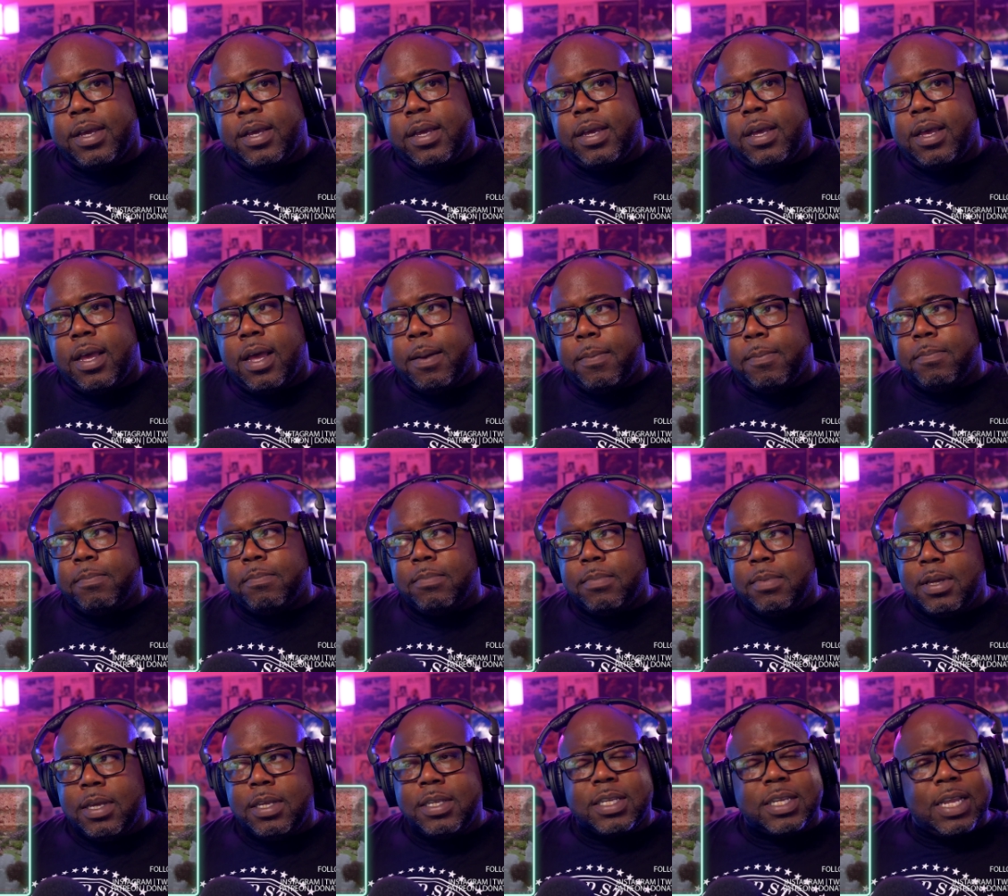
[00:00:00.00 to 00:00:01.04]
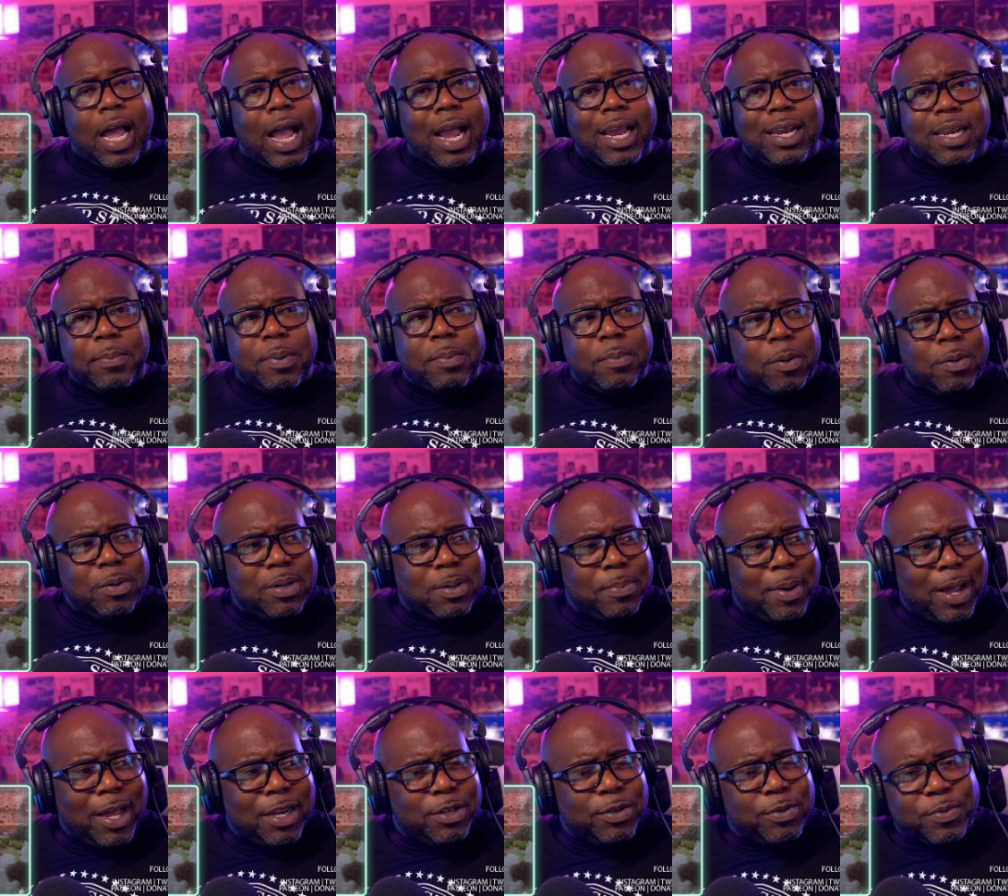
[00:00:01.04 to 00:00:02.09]
Um, he's kind of promoting
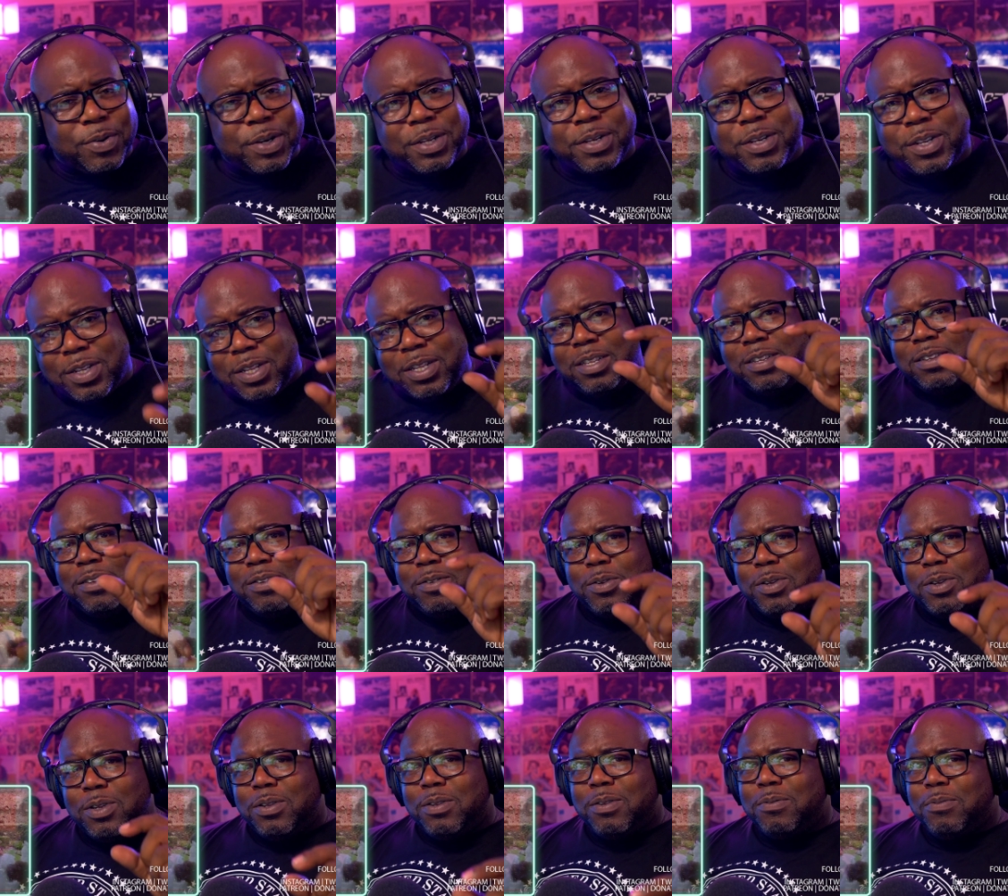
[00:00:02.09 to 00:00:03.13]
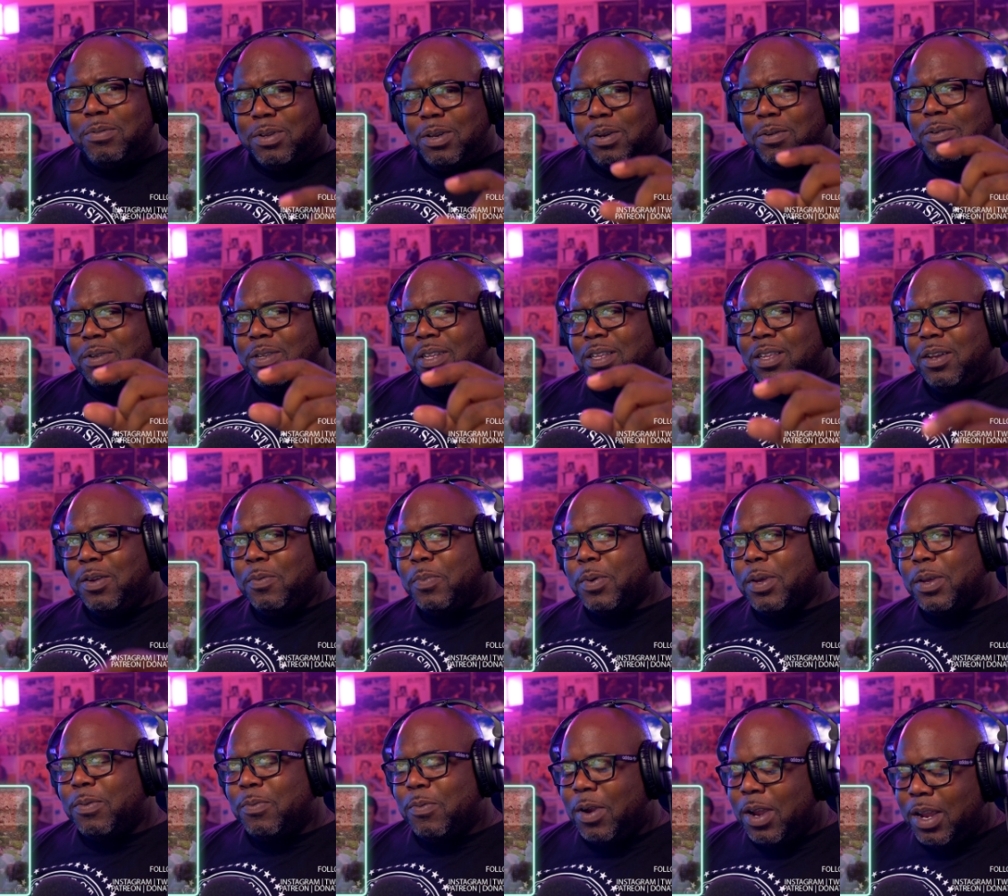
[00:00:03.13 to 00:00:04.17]
debauchery, just just you know, just a little
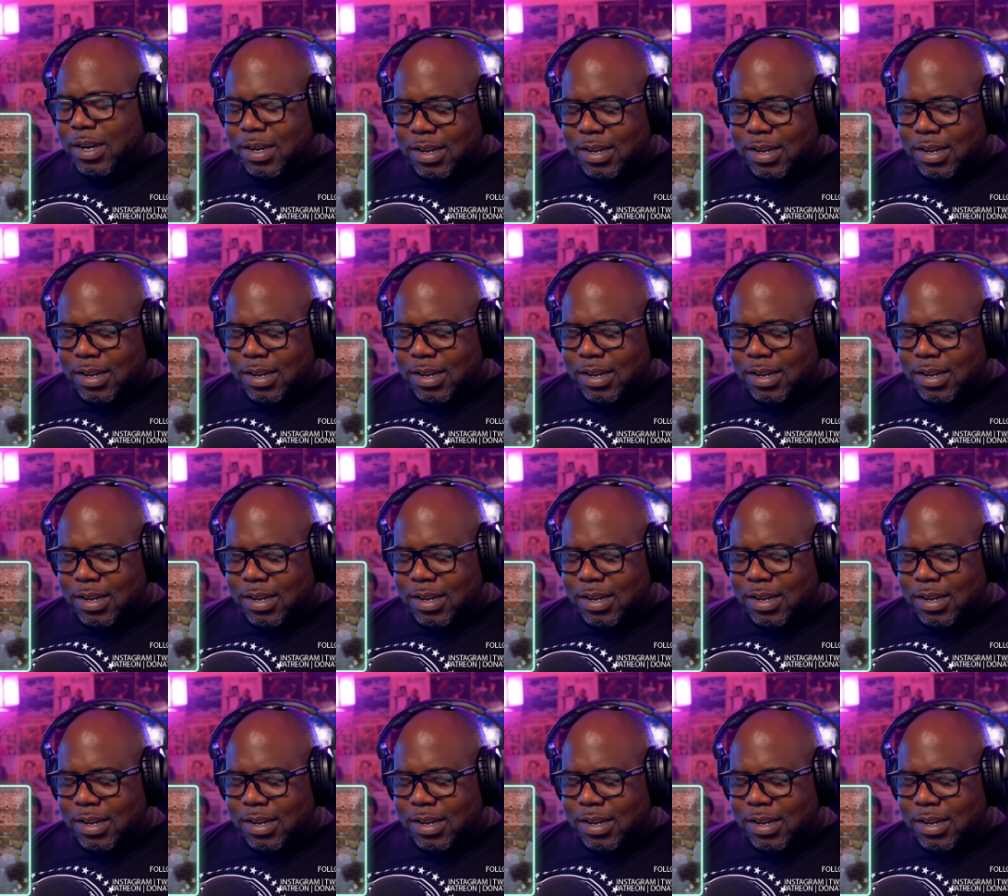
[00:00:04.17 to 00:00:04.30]
bit, right?